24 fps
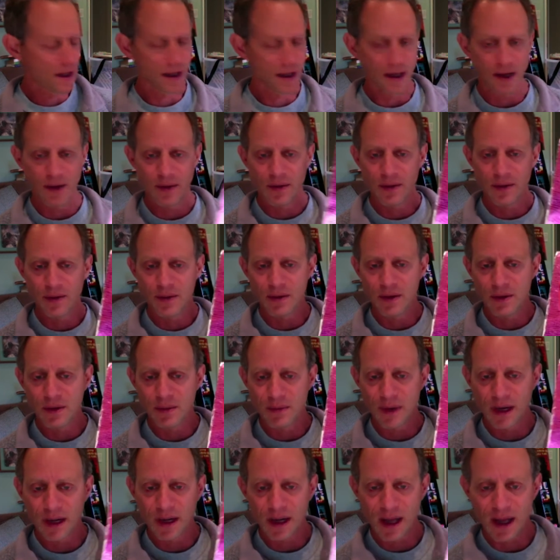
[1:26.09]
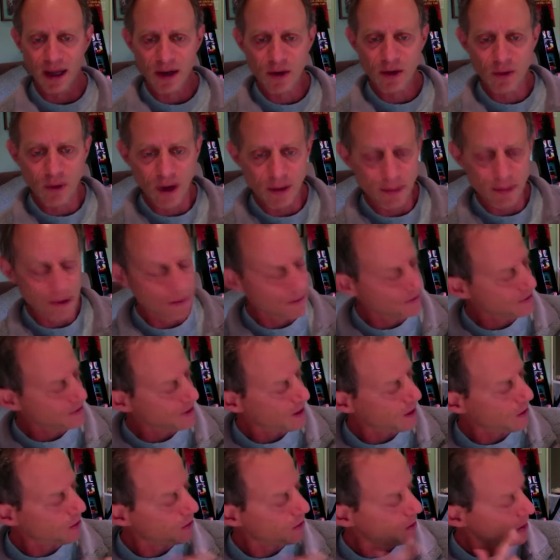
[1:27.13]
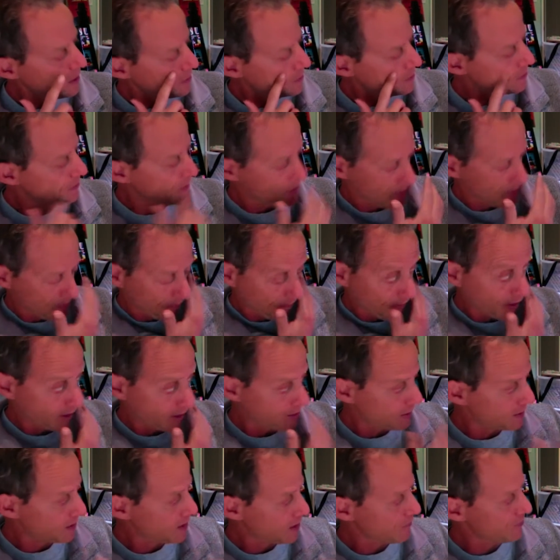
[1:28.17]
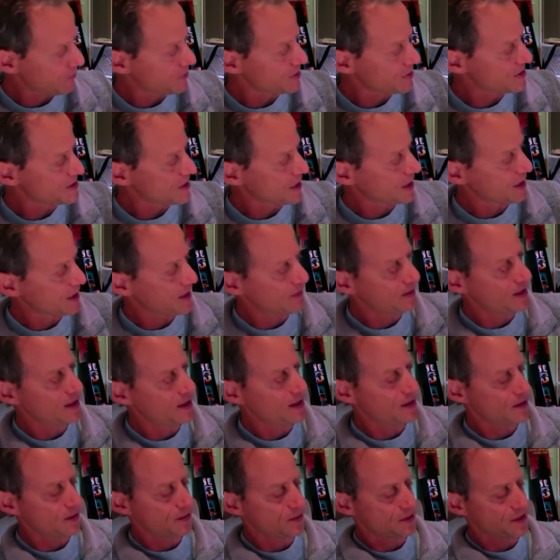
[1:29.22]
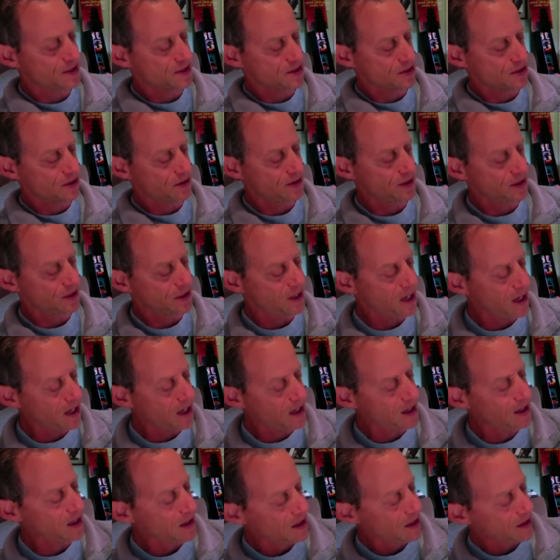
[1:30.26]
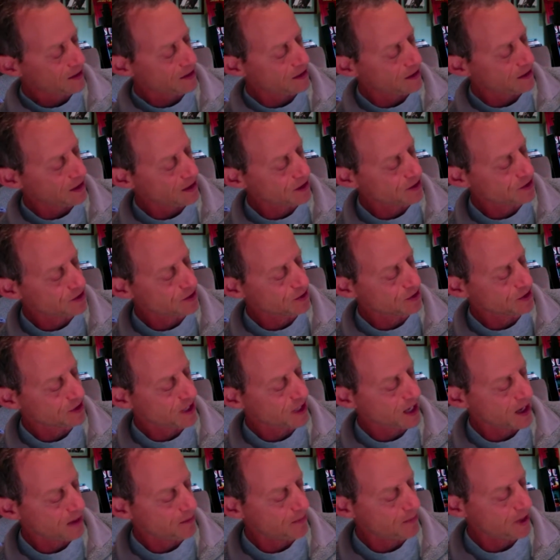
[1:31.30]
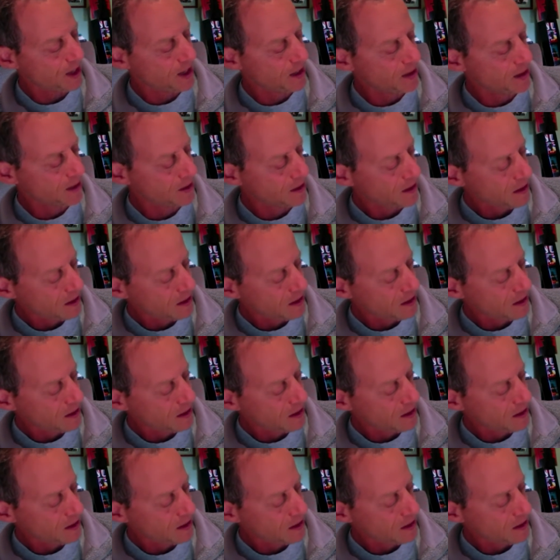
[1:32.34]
you you may not quite be able to tell due to the fine cover design I did here, but this is called "The Day the Dinosaurs Came Back."